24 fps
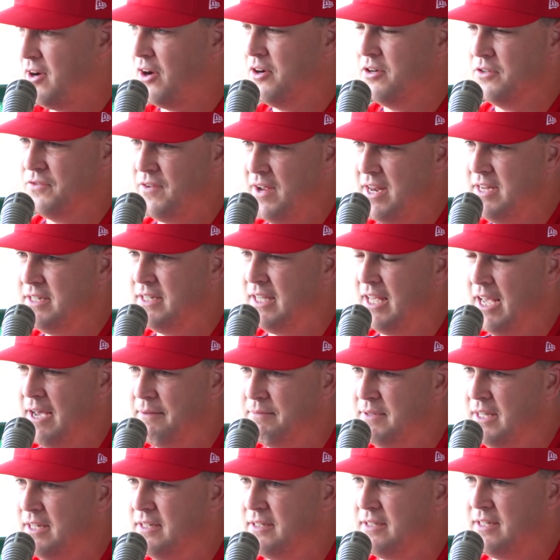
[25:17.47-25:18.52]
Cardinals fantasy
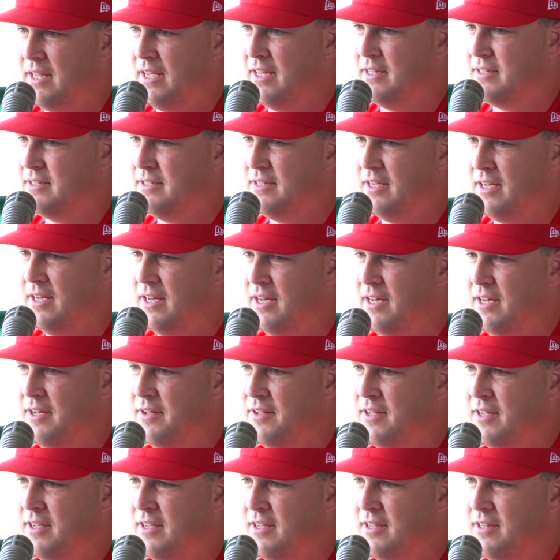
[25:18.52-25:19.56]
camp
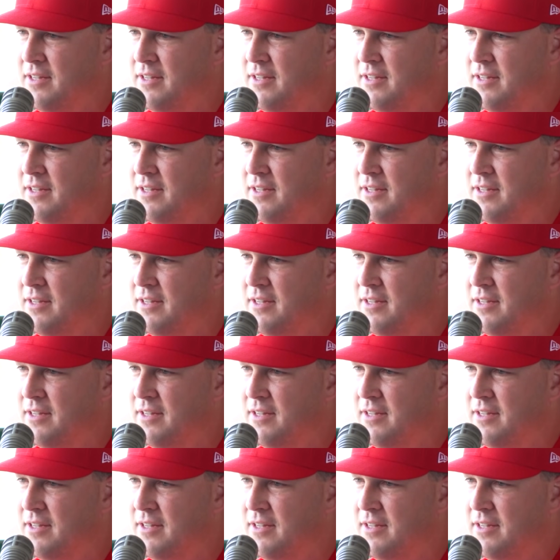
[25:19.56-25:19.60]
that